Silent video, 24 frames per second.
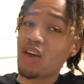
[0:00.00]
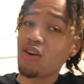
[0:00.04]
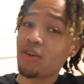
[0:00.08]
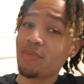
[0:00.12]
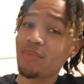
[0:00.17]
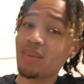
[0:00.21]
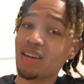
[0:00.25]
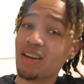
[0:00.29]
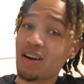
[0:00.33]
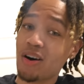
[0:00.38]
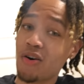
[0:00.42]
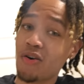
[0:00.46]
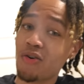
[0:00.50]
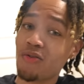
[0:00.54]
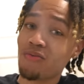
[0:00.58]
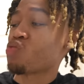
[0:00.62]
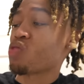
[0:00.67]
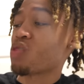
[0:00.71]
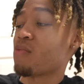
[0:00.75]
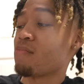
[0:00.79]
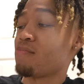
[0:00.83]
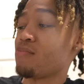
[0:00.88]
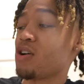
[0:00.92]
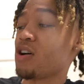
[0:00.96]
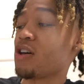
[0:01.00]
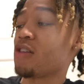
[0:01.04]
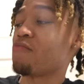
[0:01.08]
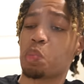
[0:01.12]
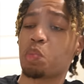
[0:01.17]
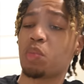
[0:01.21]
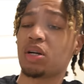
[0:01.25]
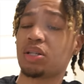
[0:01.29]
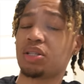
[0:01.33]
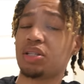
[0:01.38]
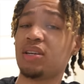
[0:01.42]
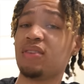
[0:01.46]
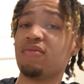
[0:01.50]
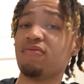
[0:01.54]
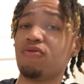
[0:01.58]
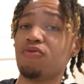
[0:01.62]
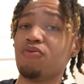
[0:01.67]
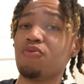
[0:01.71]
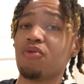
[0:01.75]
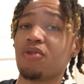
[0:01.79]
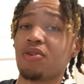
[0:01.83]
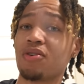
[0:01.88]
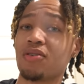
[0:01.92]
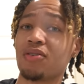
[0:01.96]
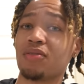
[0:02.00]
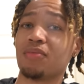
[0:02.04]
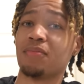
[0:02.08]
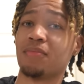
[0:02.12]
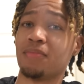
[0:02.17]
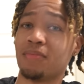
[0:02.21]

It would have been gone, but my teeth do hurt.